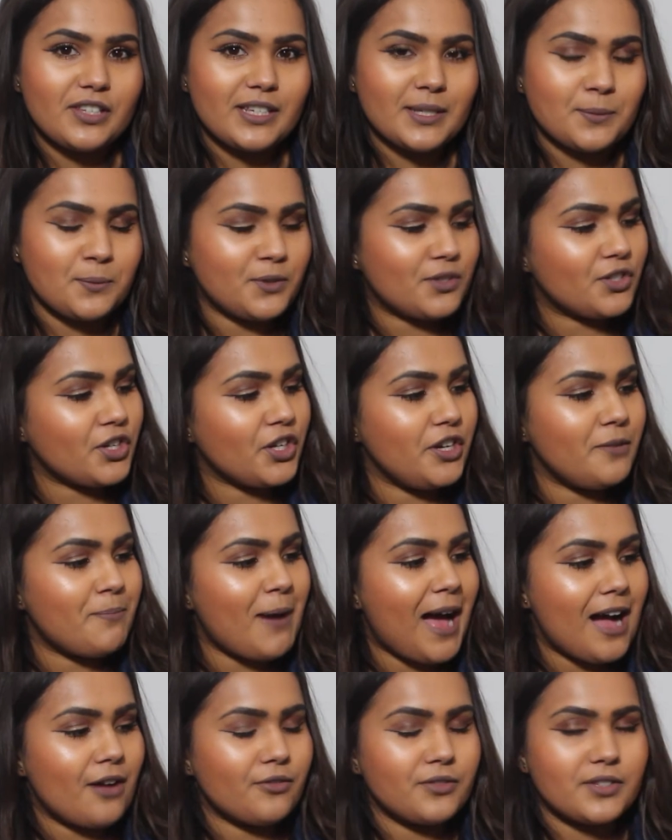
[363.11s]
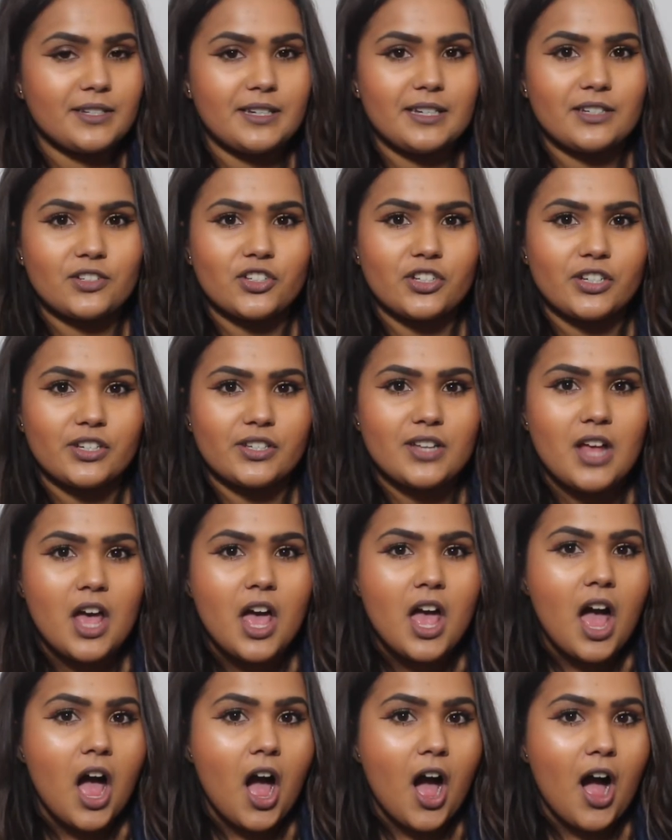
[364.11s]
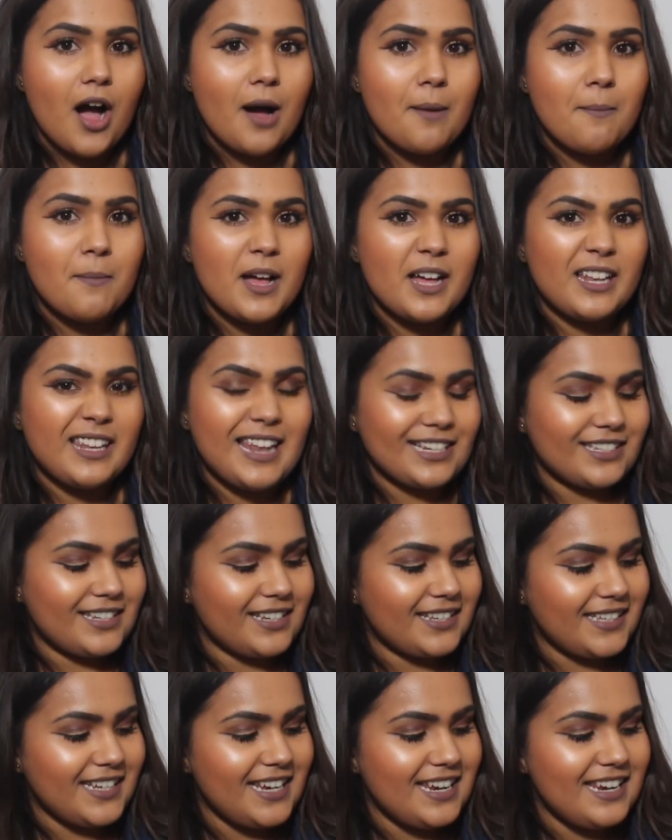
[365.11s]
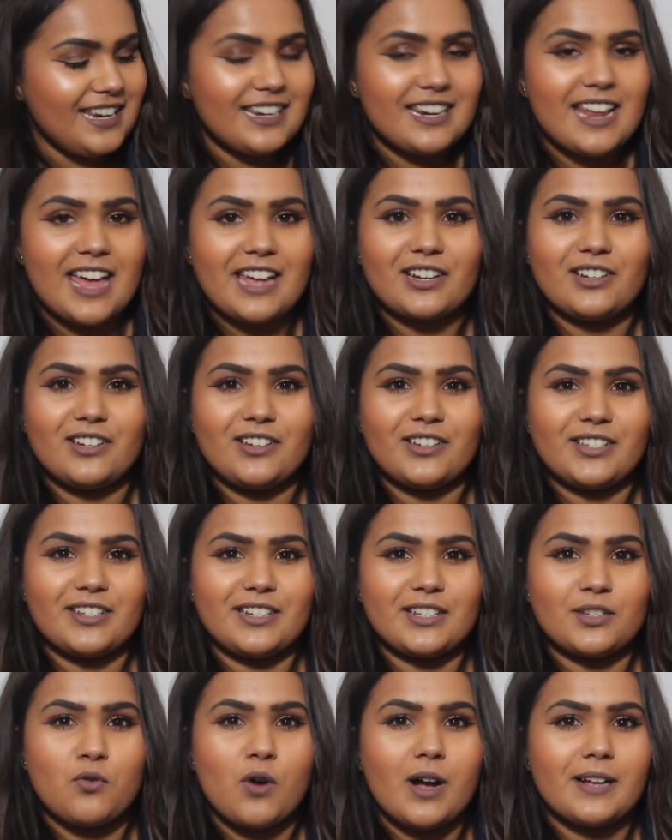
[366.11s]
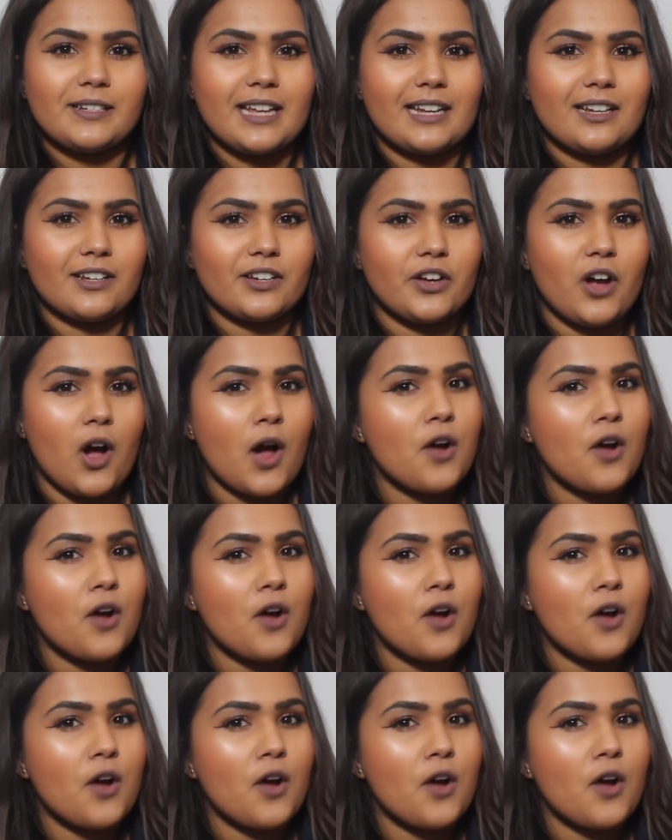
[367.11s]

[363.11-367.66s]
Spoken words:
this was £2 and it's just a letter C necklace. And it's quite delicate.